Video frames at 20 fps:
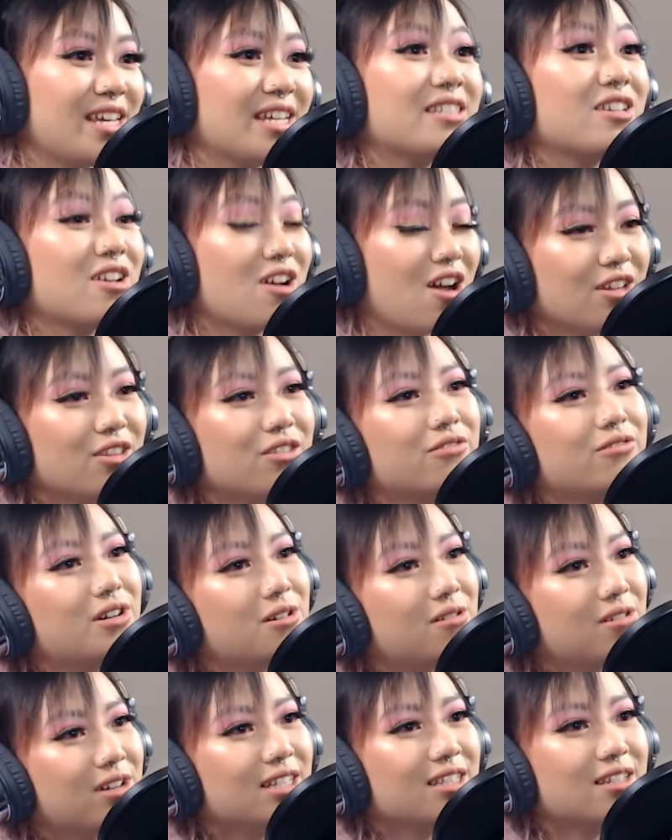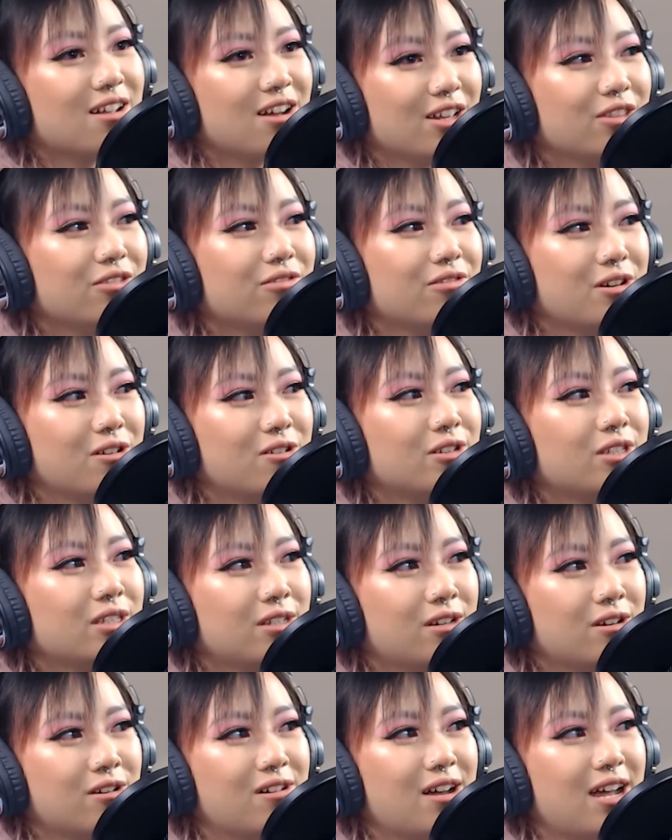cutthroat.
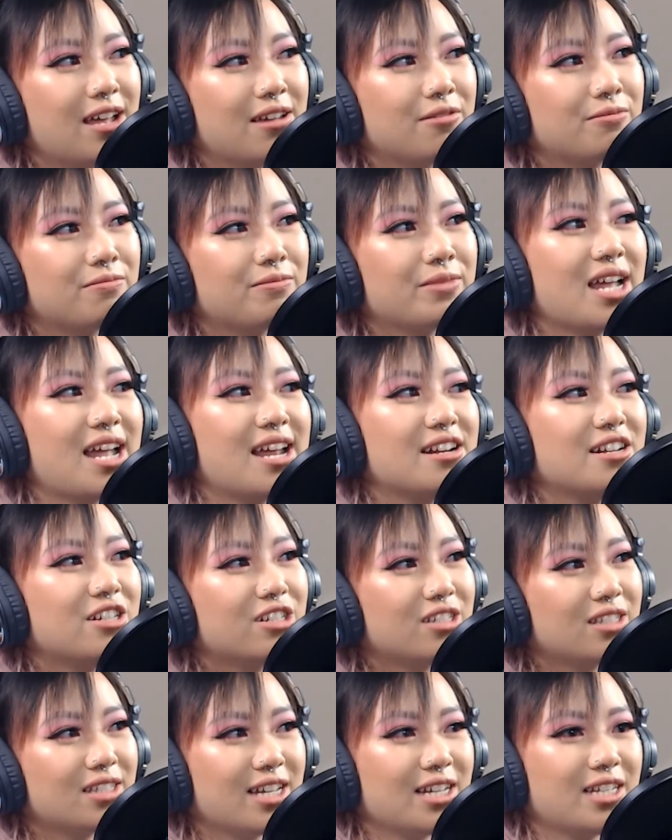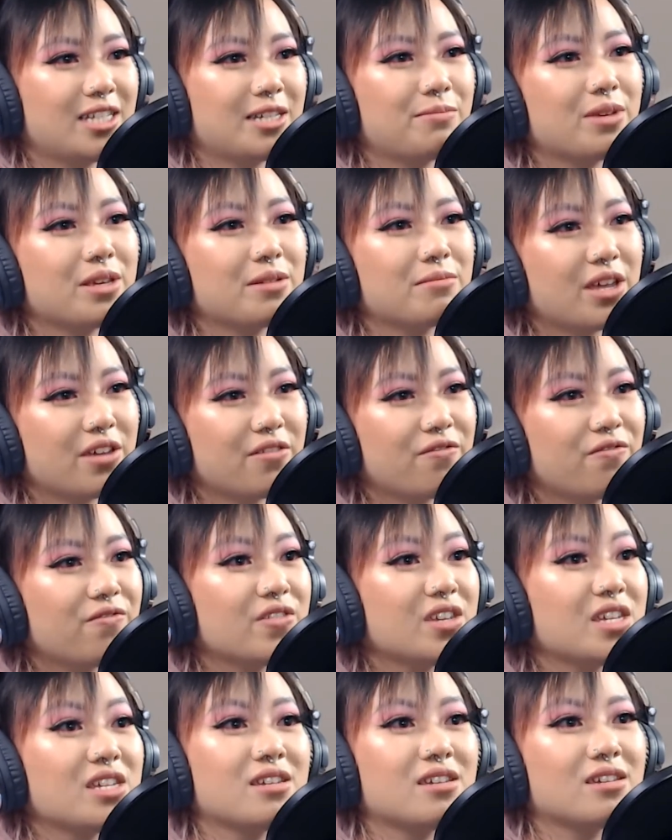So I kind of just like dipping my
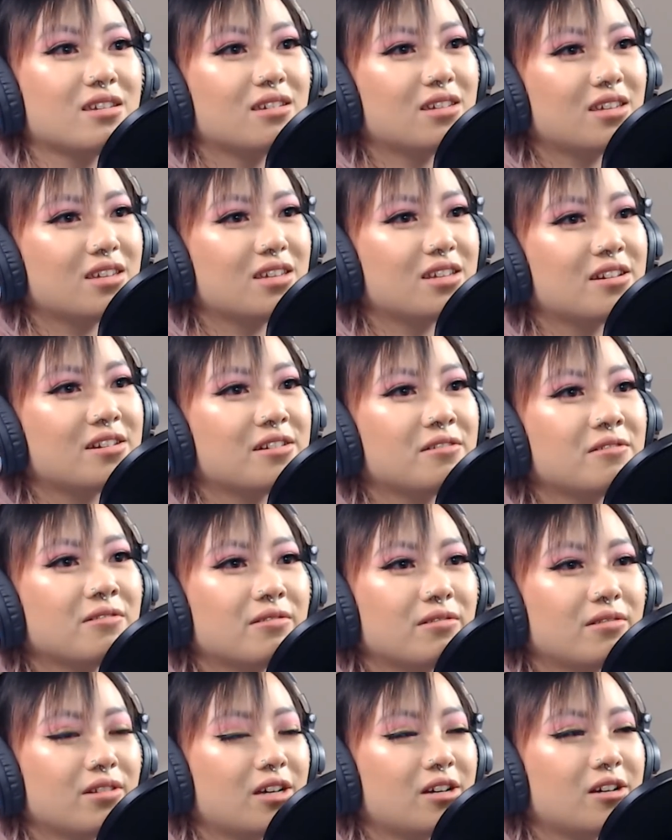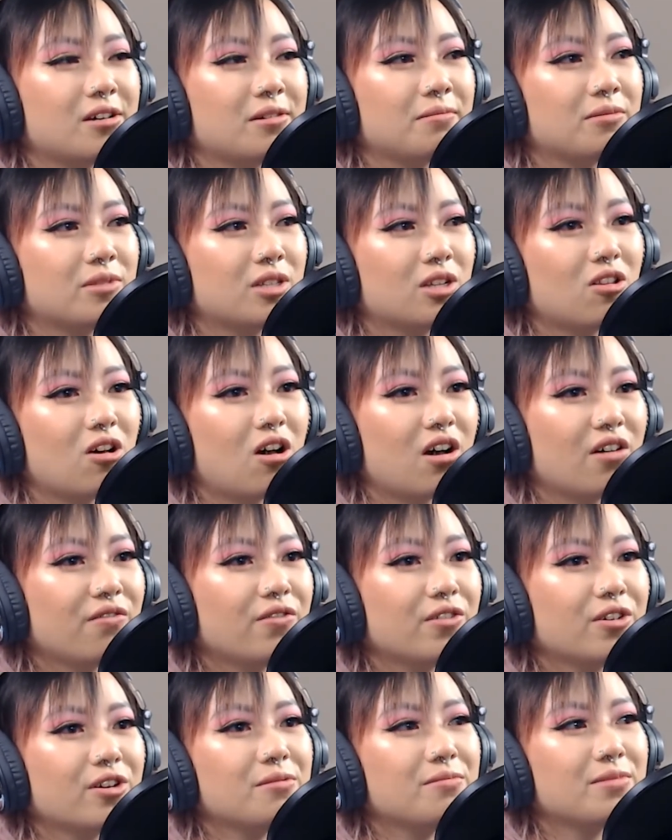feet in the law
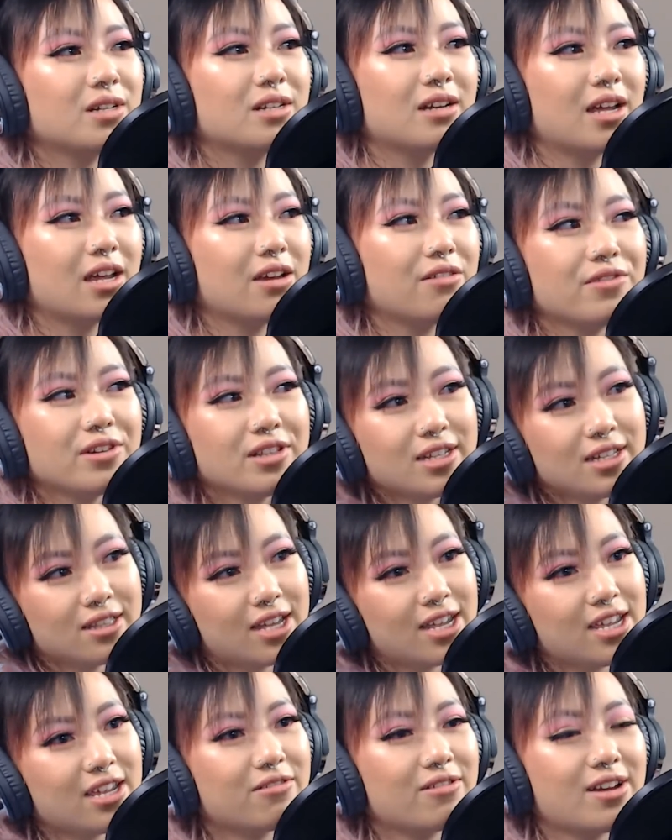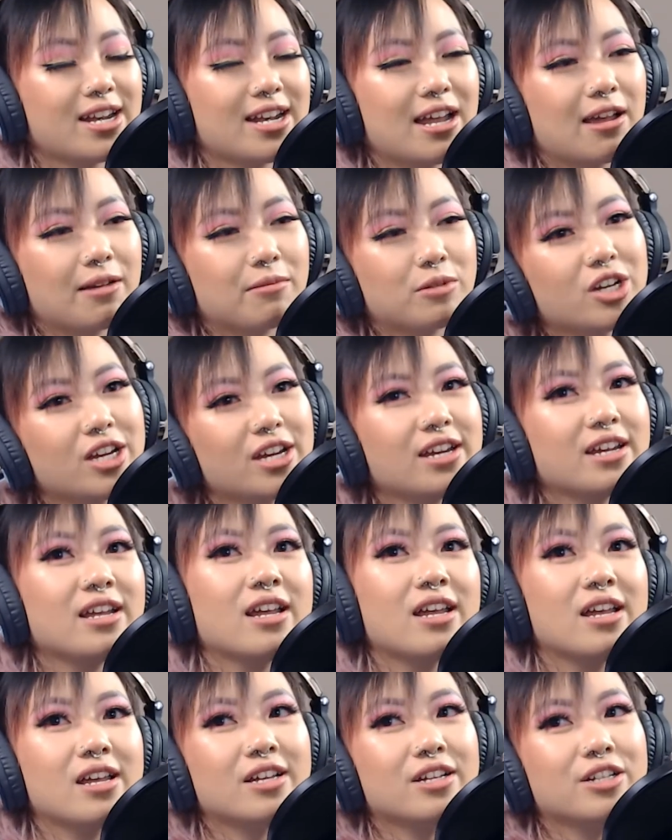firm, and I really like it right now. I'm trying
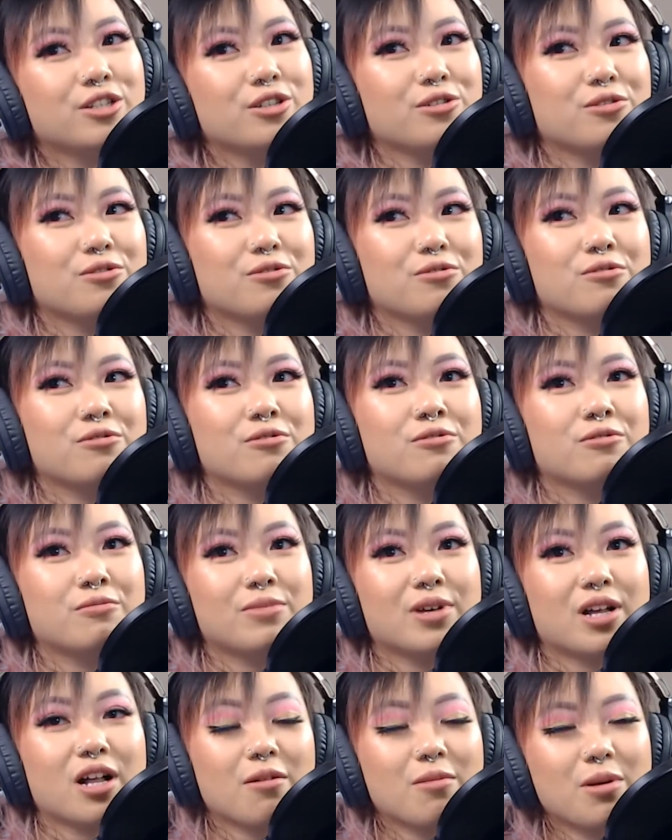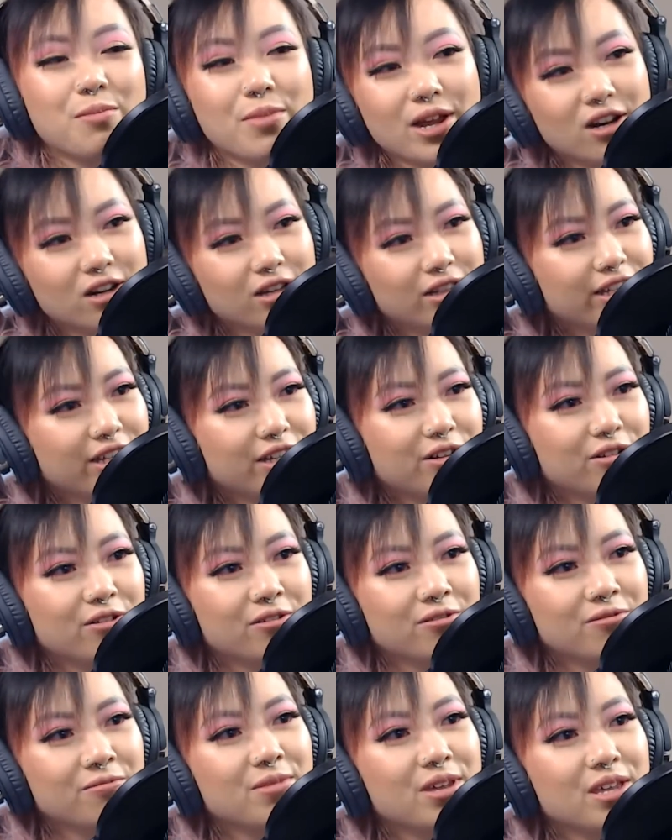to become a
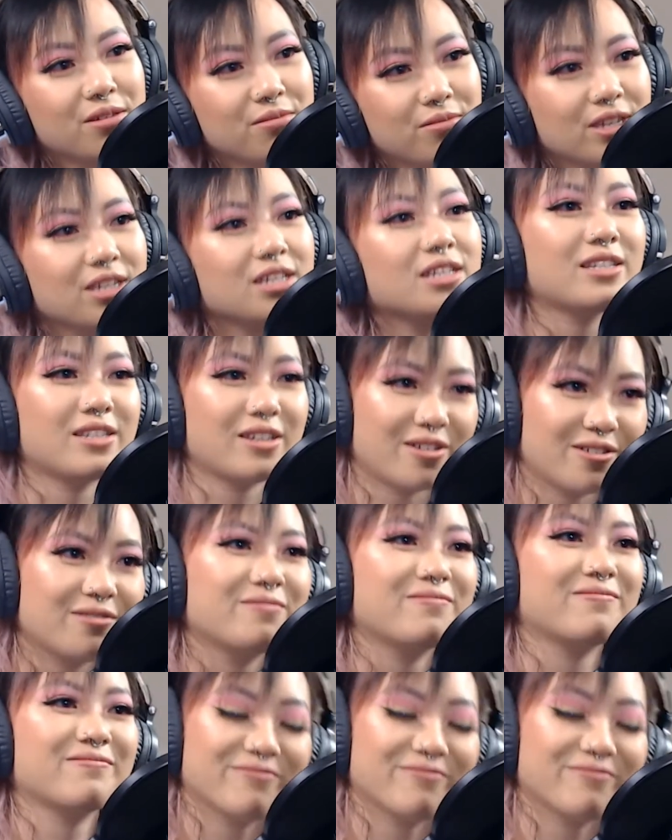paralegal, maybe. So